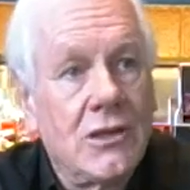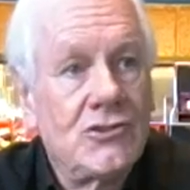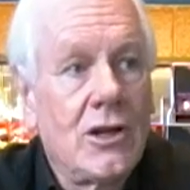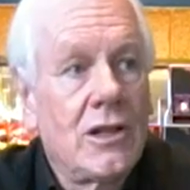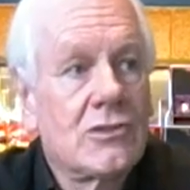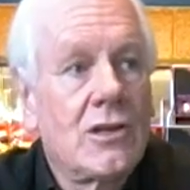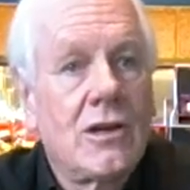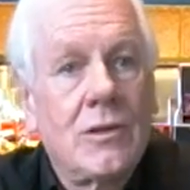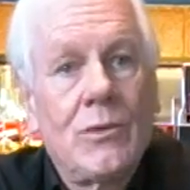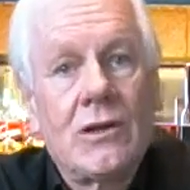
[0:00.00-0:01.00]
And John's
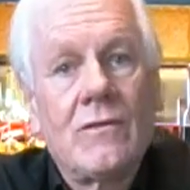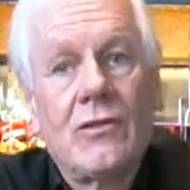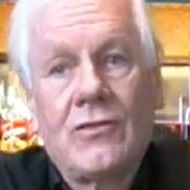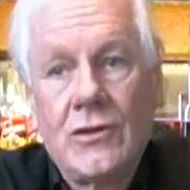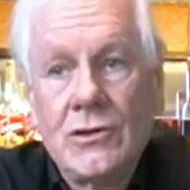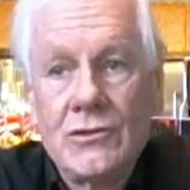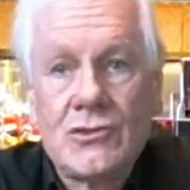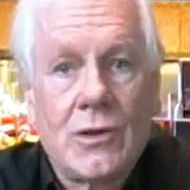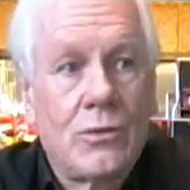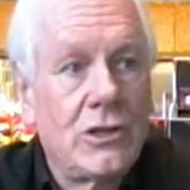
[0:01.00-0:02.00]
got a bit of the flu,
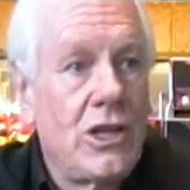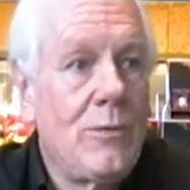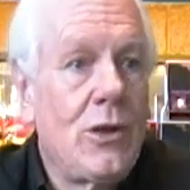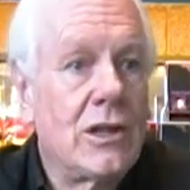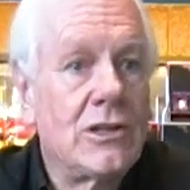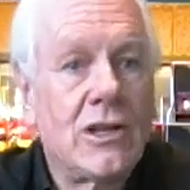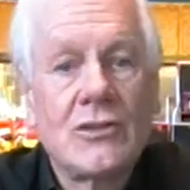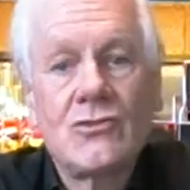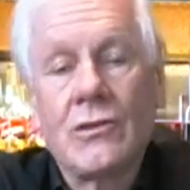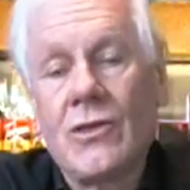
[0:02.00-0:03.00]
so we're keeping in
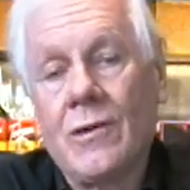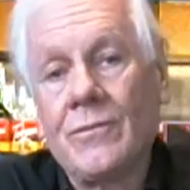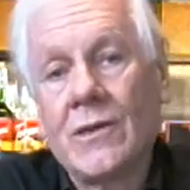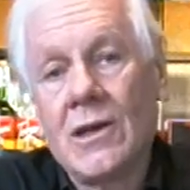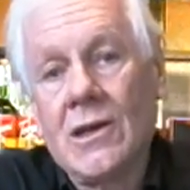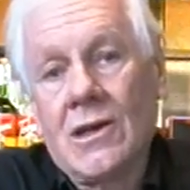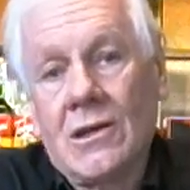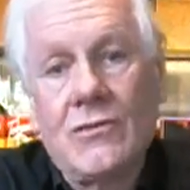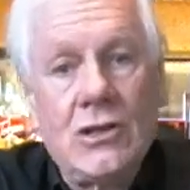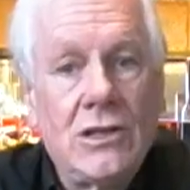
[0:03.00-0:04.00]
touch with him.
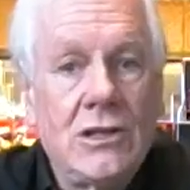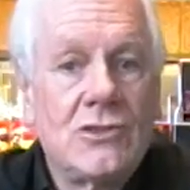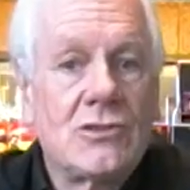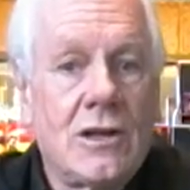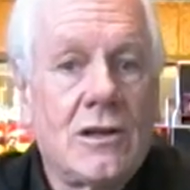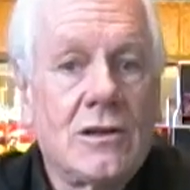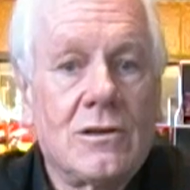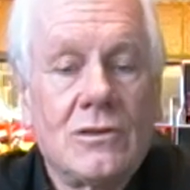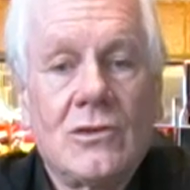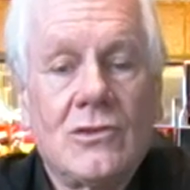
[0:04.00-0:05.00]
If he needs,
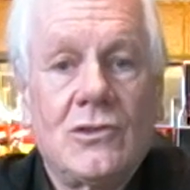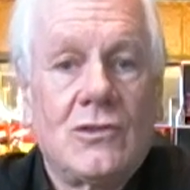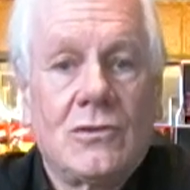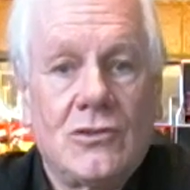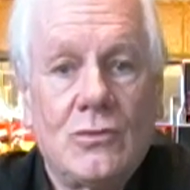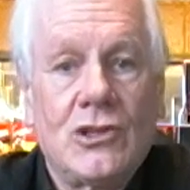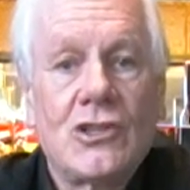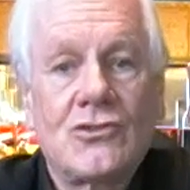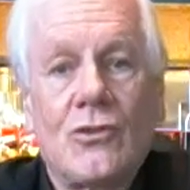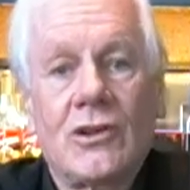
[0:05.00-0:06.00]
we're
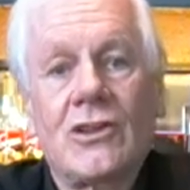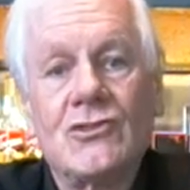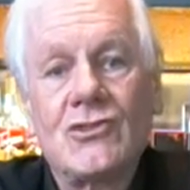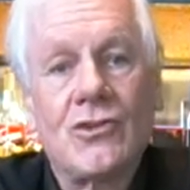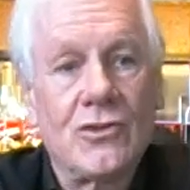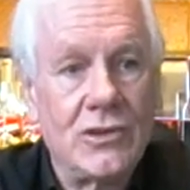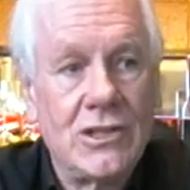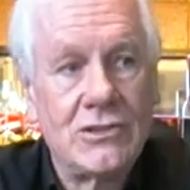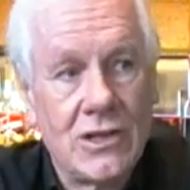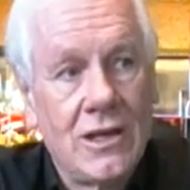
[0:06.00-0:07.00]
just sort of
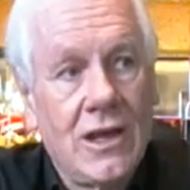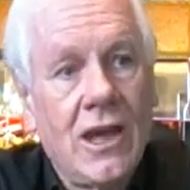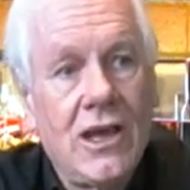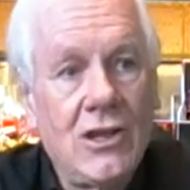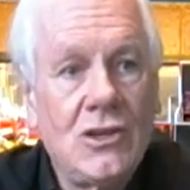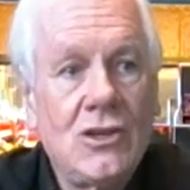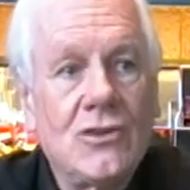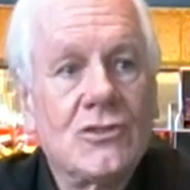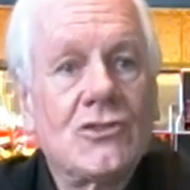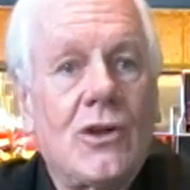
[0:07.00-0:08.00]
concerned. He's 80
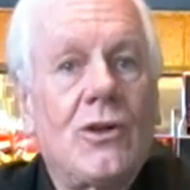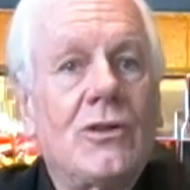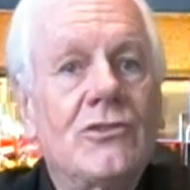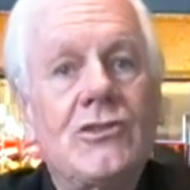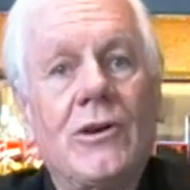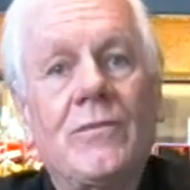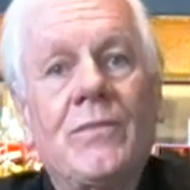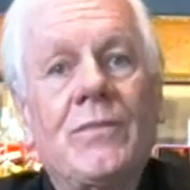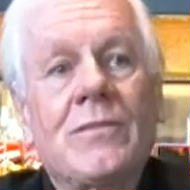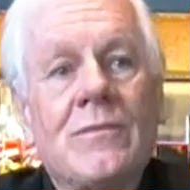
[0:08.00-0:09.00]
years old,
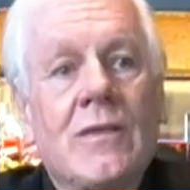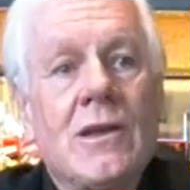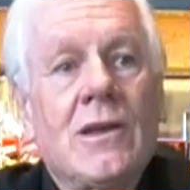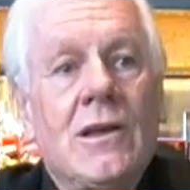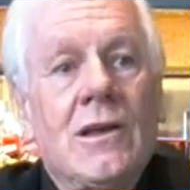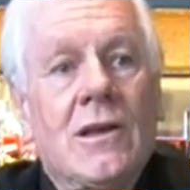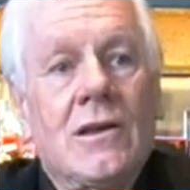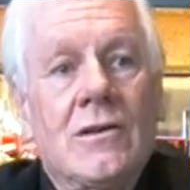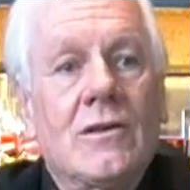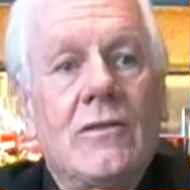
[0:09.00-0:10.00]
so
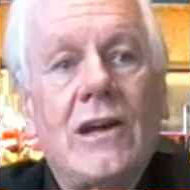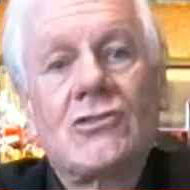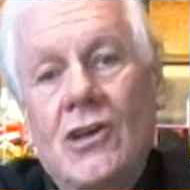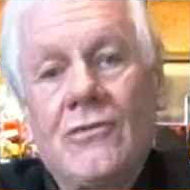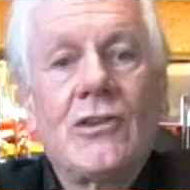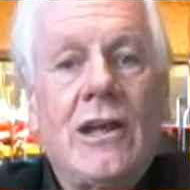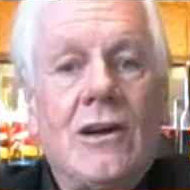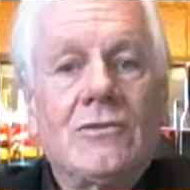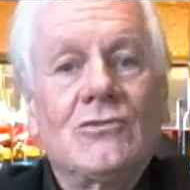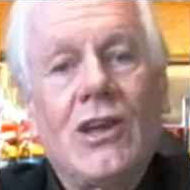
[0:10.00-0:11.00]
that's all for
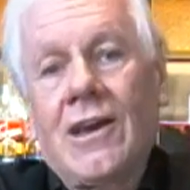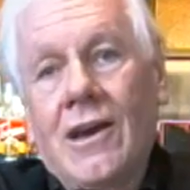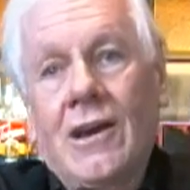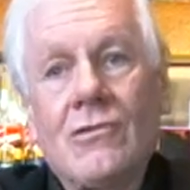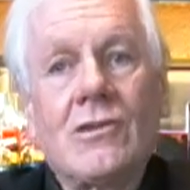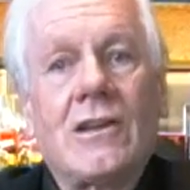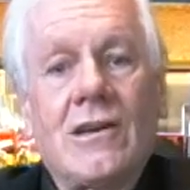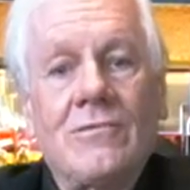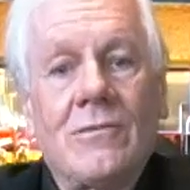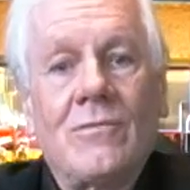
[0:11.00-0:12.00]
now. Take care and
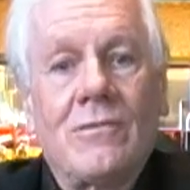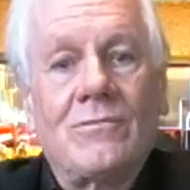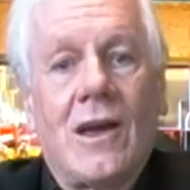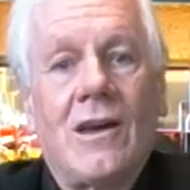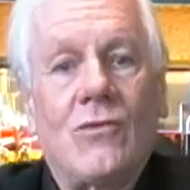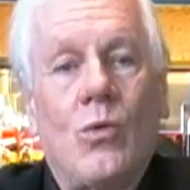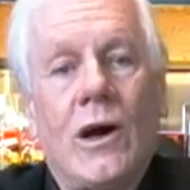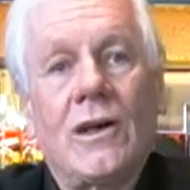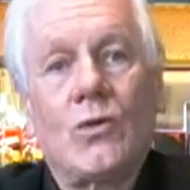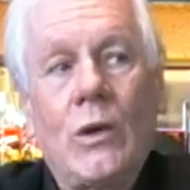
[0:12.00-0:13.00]
have a
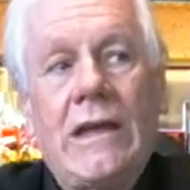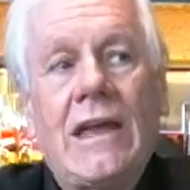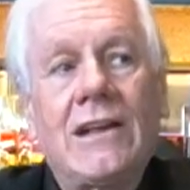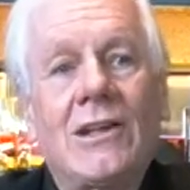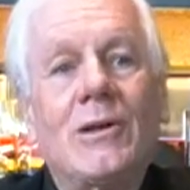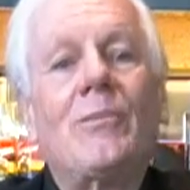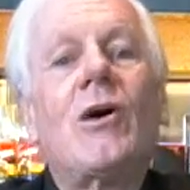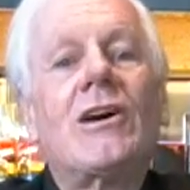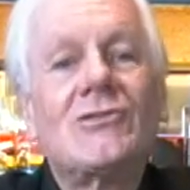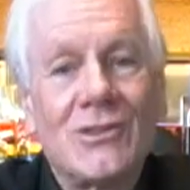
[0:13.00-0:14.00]
wild weekend in a
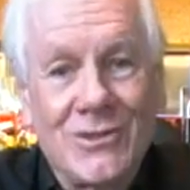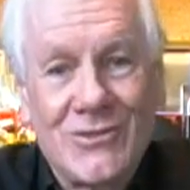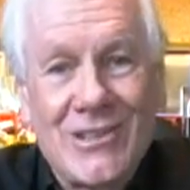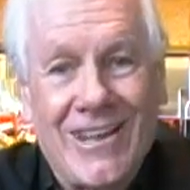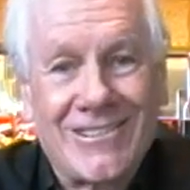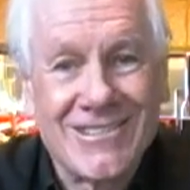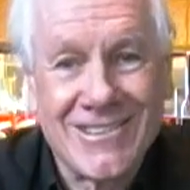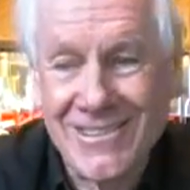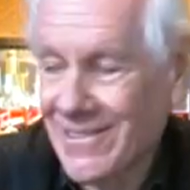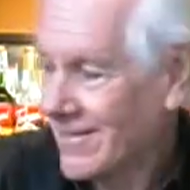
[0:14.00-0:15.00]
positive sense.